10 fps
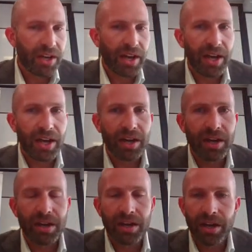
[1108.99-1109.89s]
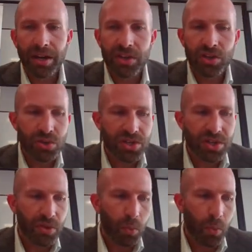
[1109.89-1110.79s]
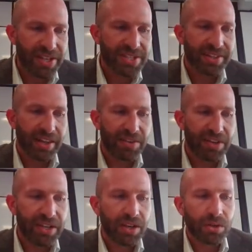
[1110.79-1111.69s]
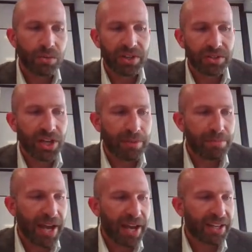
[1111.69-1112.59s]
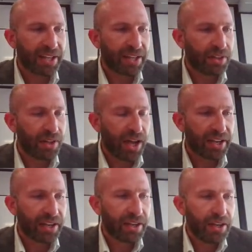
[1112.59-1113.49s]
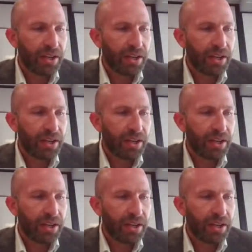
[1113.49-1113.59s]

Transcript: the use of the waste levy, real-time parking and the like,